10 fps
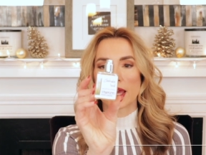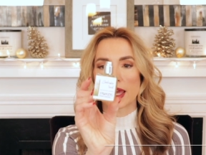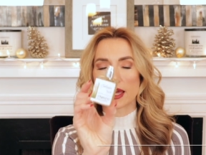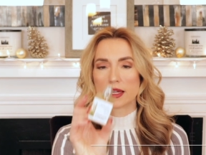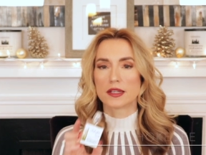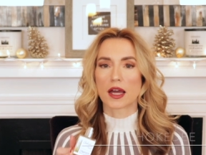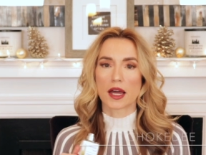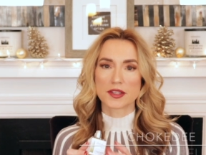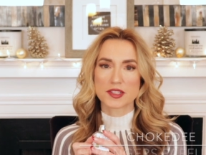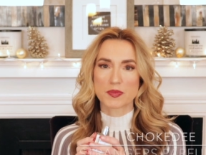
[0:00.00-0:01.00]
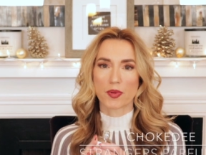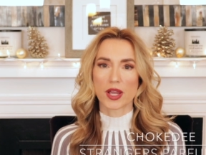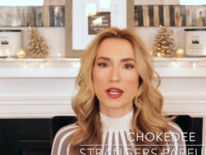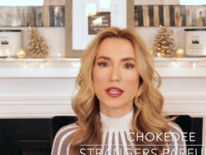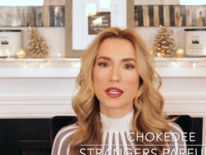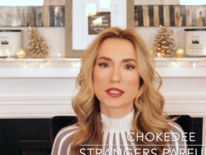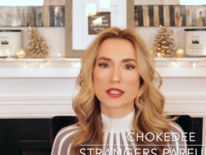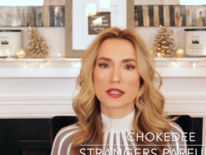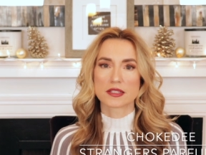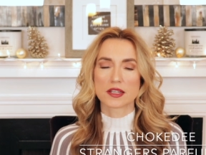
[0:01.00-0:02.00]
and I sprayed
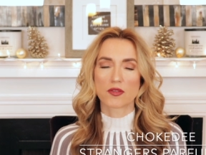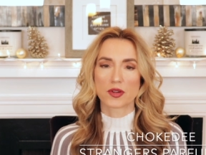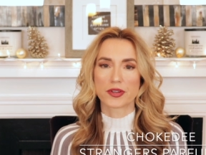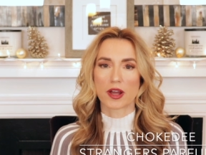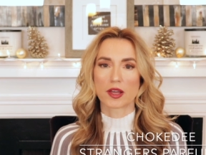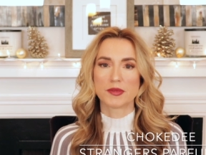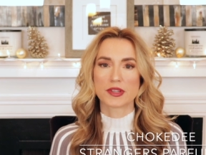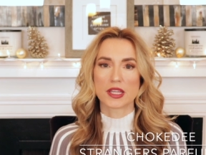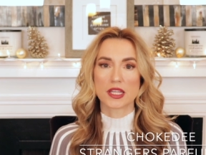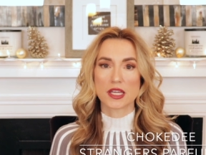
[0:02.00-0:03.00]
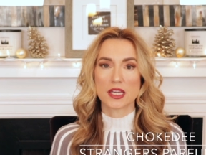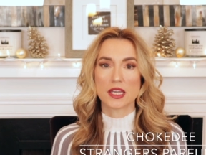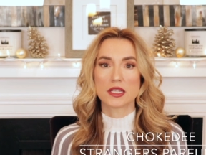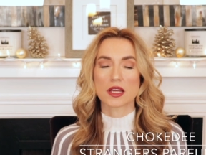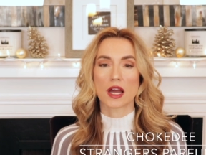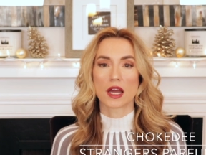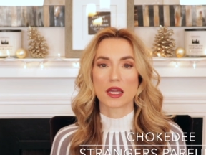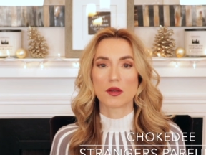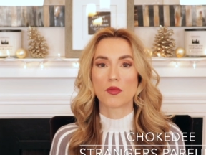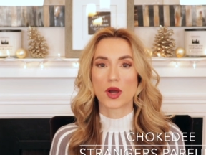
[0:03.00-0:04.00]
it several times in the heat.
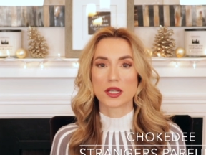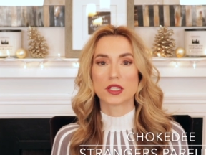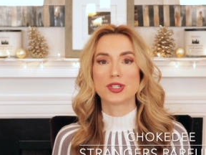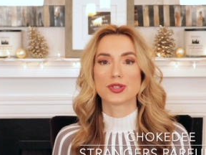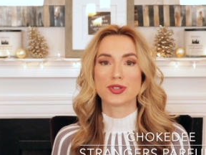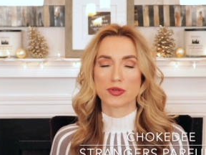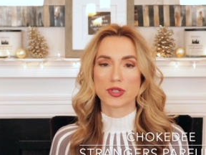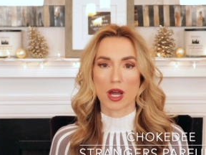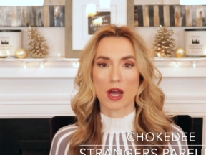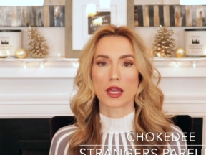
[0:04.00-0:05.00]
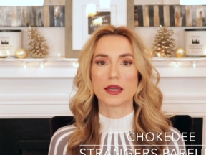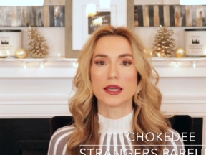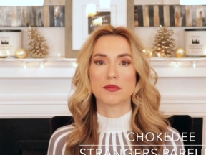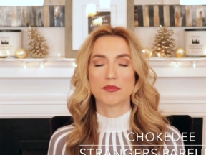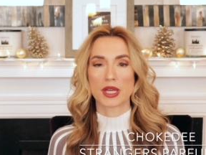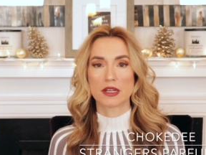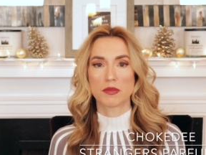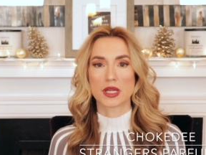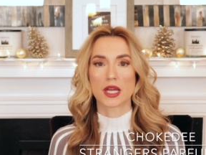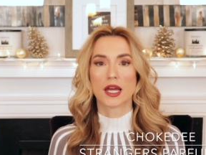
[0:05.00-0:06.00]
I wanted to die. It made
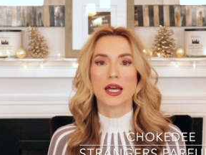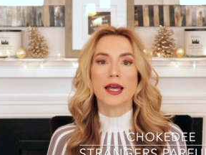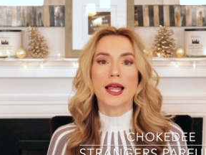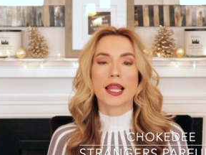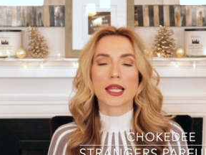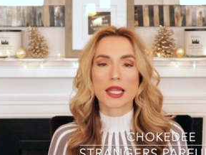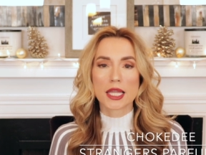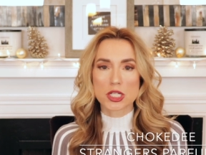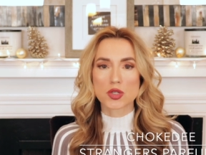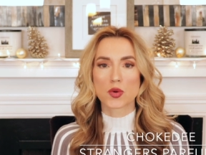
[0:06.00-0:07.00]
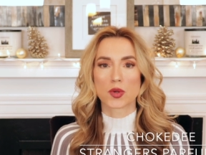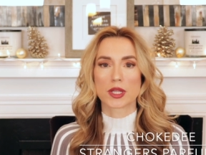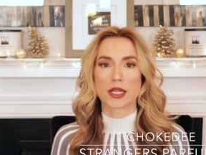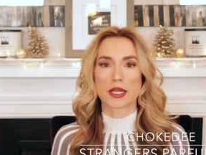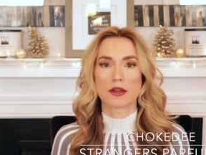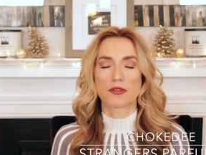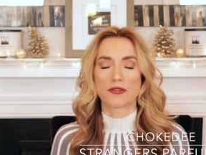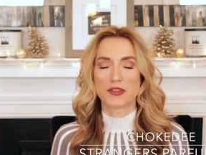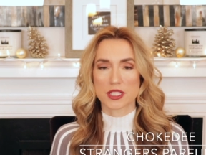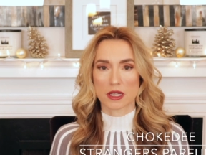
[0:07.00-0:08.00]
me literally
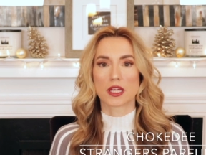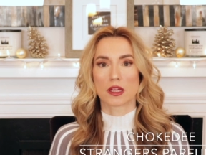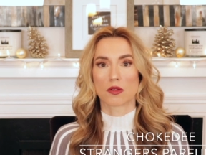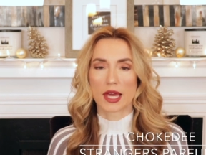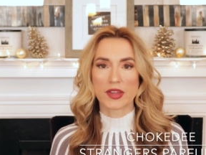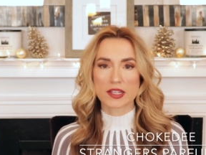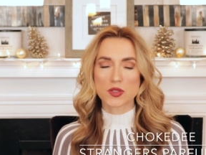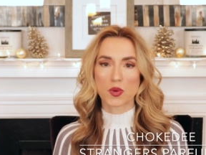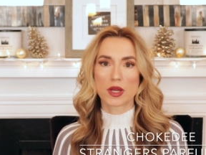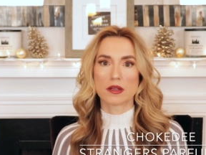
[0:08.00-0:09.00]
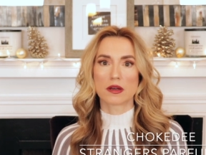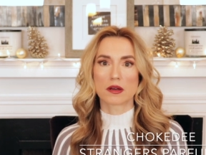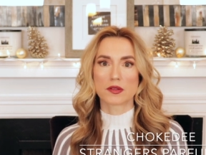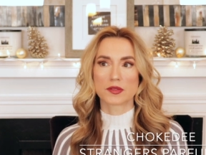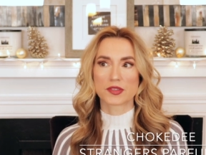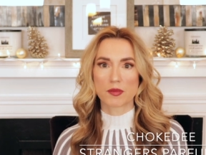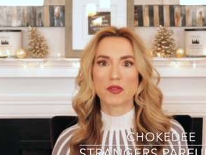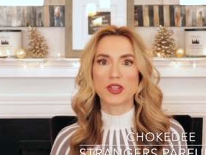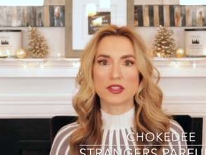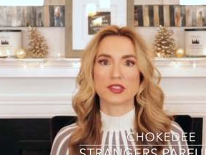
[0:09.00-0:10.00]
physically ill. And that's what some
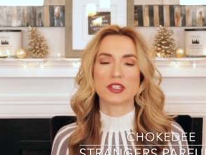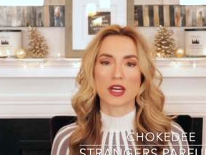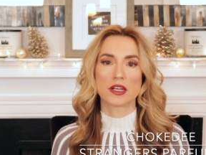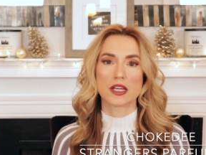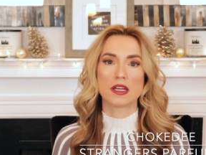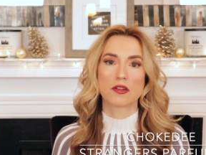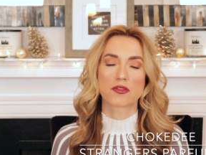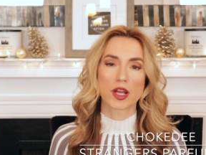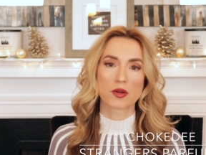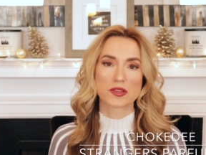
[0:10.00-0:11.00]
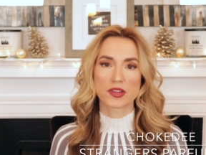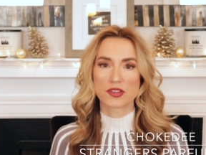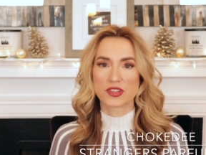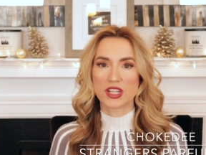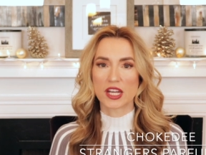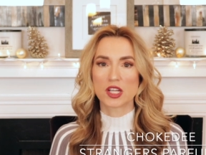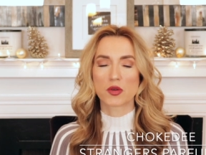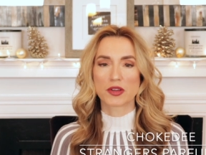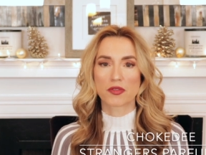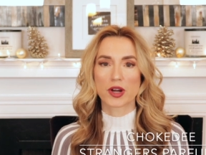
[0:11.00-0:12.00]
of these nutty fragrances, nutty
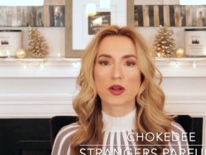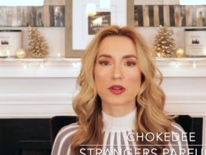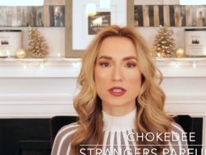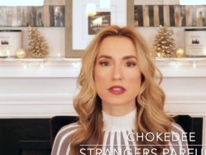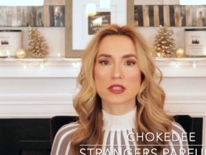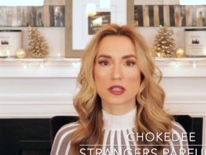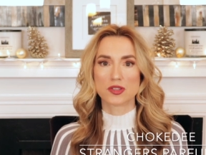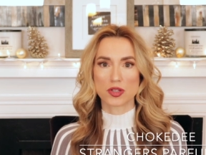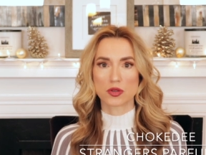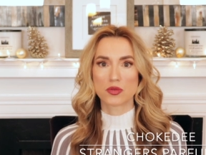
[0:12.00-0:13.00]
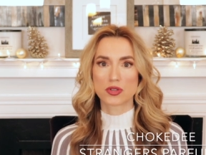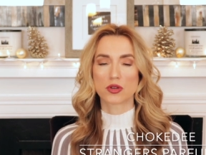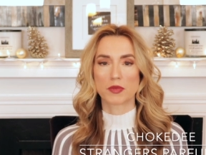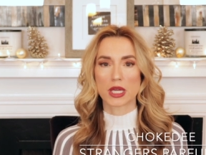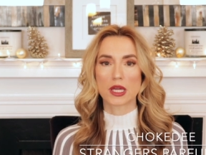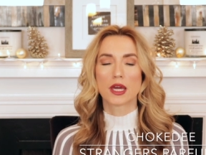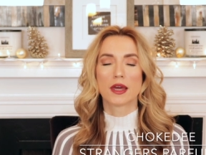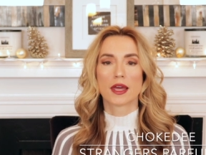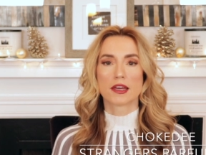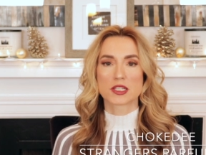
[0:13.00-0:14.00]
green fragrances can do to me,
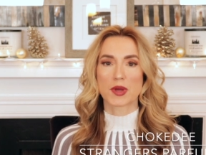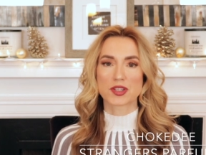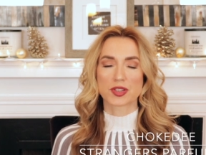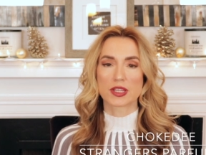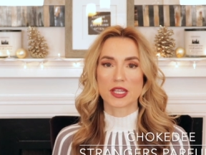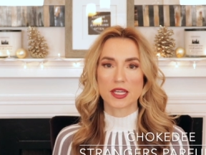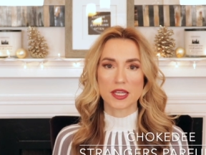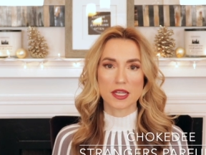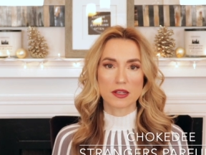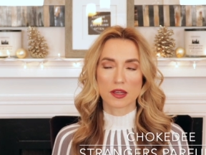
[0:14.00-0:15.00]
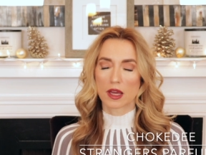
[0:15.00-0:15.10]
especially in the heat.